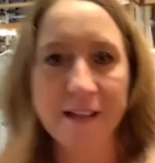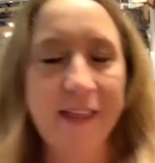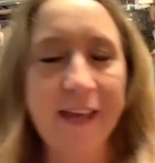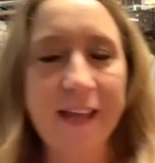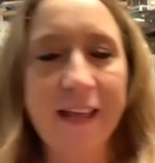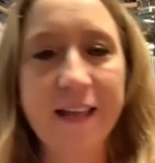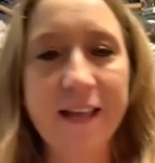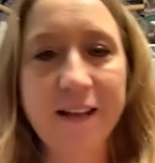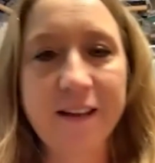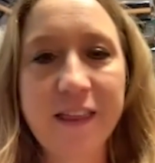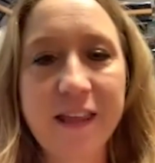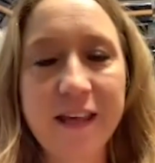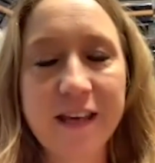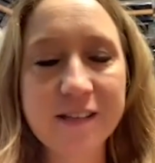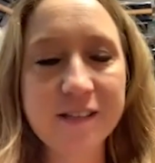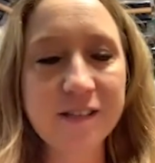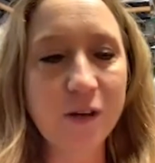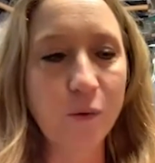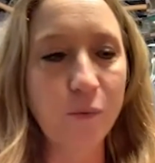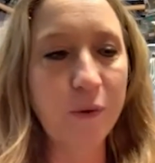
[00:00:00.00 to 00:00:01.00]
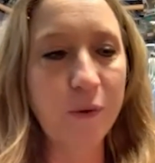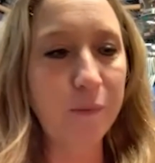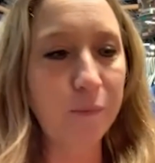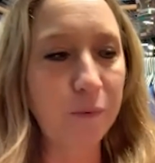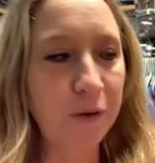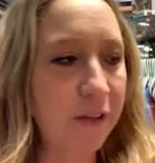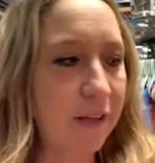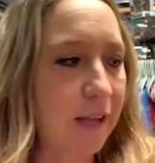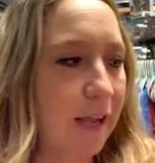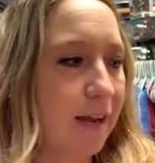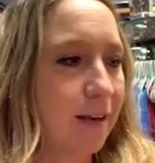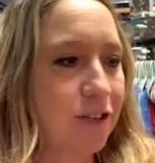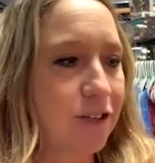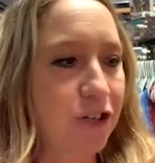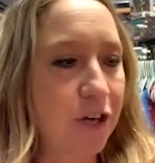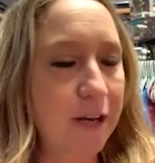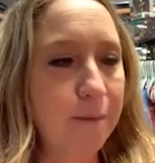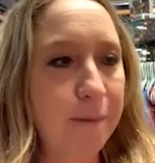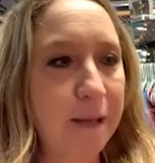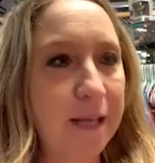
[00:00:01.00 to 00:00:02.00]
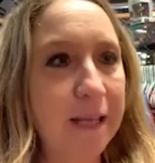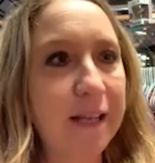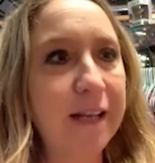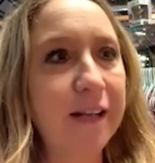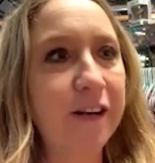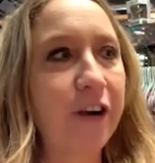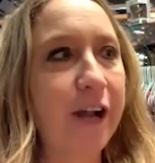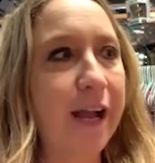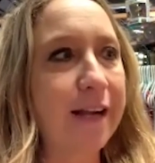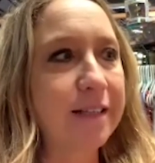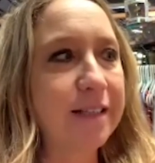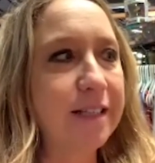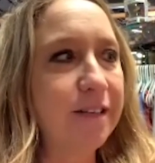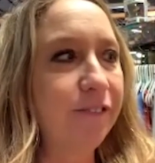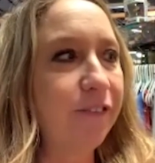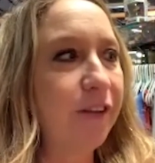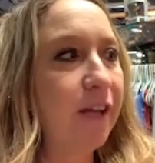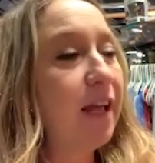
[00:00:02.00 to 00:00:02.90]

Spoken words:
That kind of thing. So we really kind of try to make it interactive.